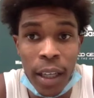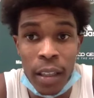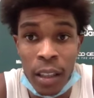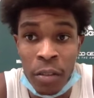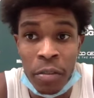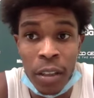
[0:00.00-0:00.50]

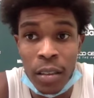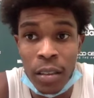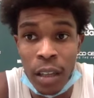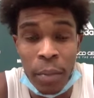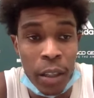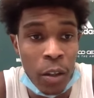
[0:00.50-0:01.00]
defense,
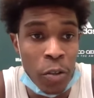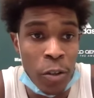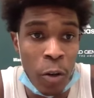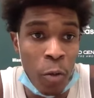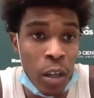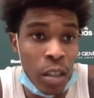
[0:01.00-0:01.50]

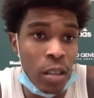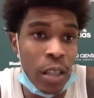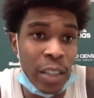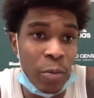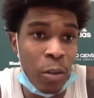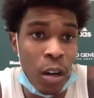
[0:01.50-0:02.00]

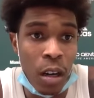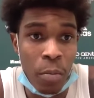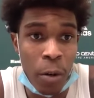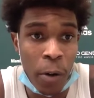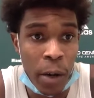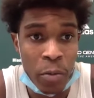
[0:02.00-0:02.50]
that's what our
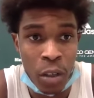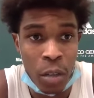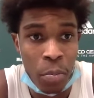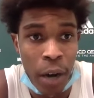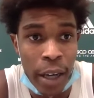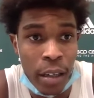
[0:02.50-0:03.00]
program's really
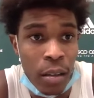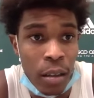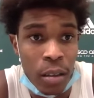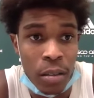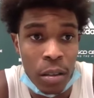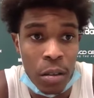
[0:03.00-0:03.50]
prided on.
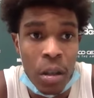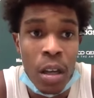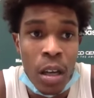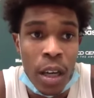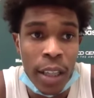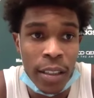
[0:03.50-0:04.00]
So
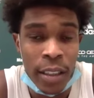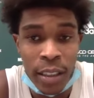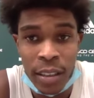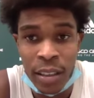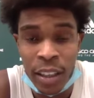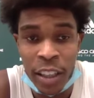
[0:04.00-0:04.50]
it's good to
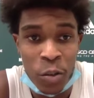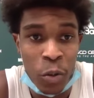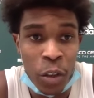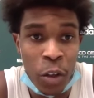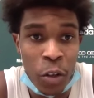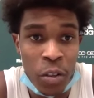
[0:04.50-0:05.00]
see us
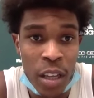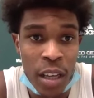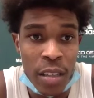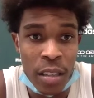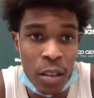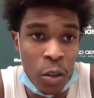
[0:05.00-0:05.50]
doing those
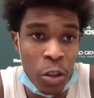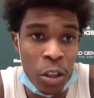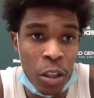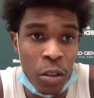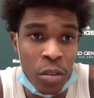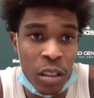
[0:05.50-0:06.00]
things and those
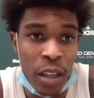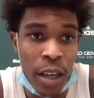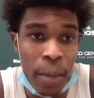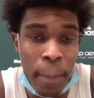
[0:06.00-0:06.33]
shows tonight.